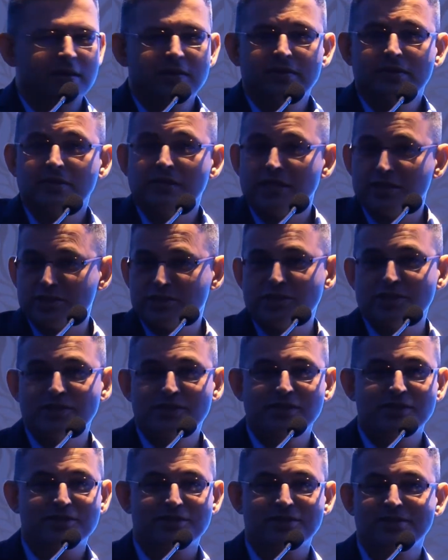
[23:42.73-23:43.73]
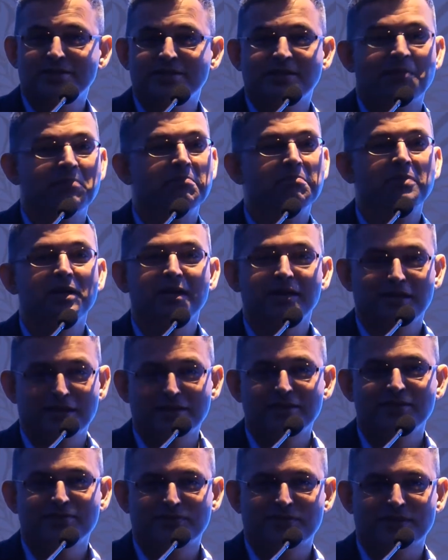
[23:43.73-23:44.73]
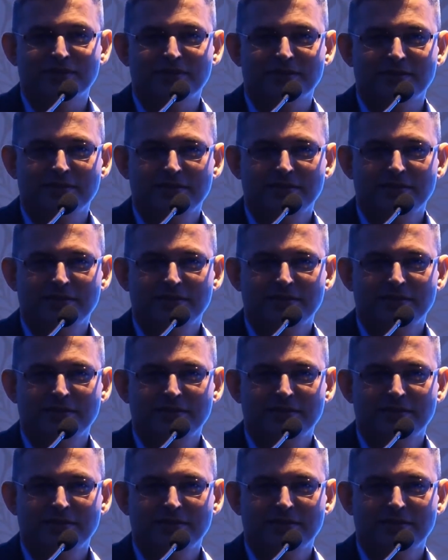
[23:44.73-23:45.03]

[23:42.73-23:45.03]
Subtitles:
The next generation is completely different.